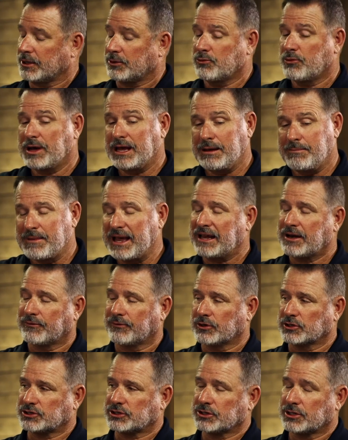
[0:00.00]
Then we made
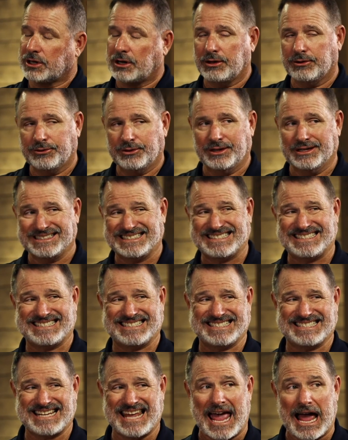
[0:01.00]
a version called the
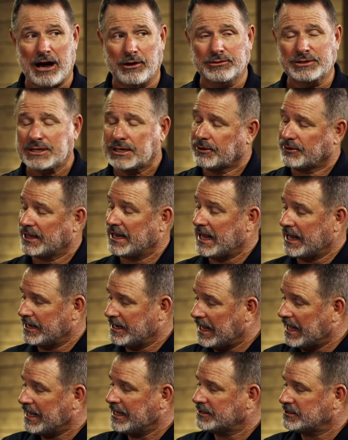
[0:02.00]
Scout that
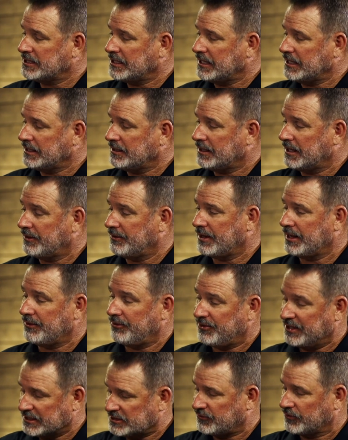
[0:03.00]
had an 18. And
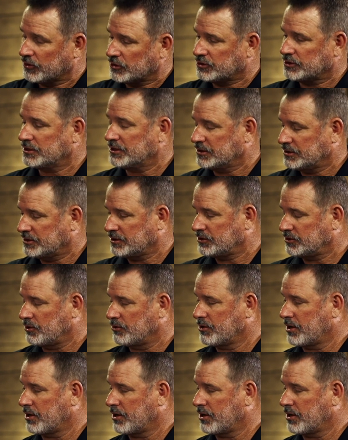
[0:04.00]
then this version is the